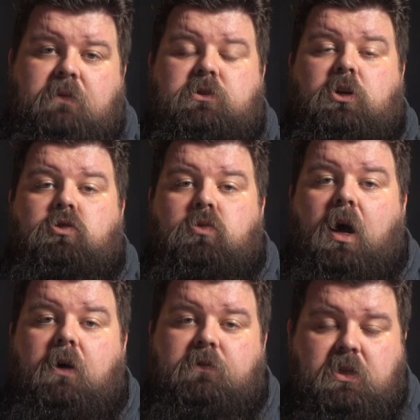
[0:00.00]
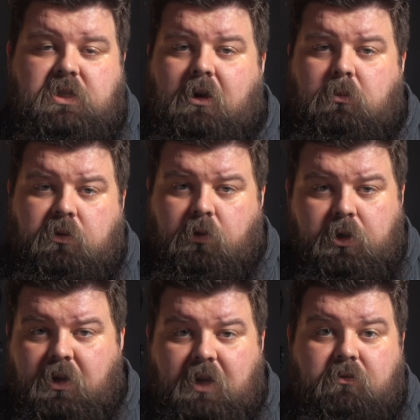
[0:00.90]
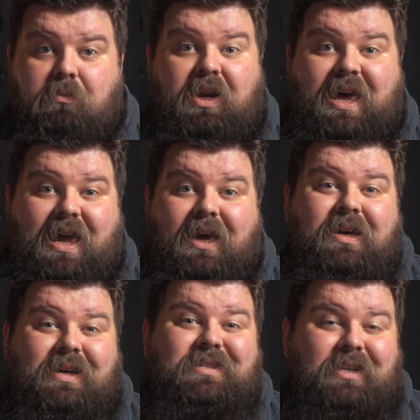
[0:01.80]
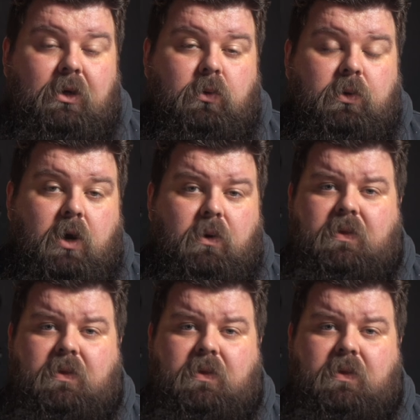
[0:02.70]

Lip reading: You have to craft the sound before you can even play a single note,